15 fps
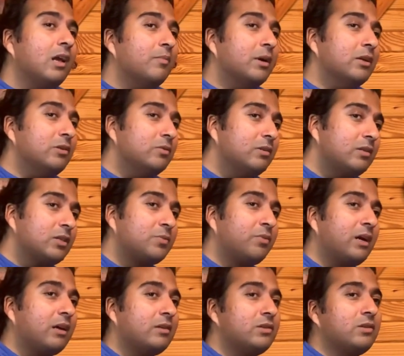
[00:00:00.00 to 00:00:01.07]
am I doing this
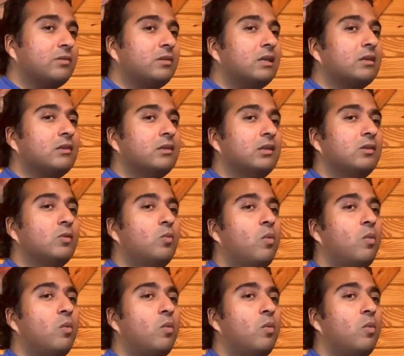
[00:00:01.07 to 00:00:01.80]
practice correctly?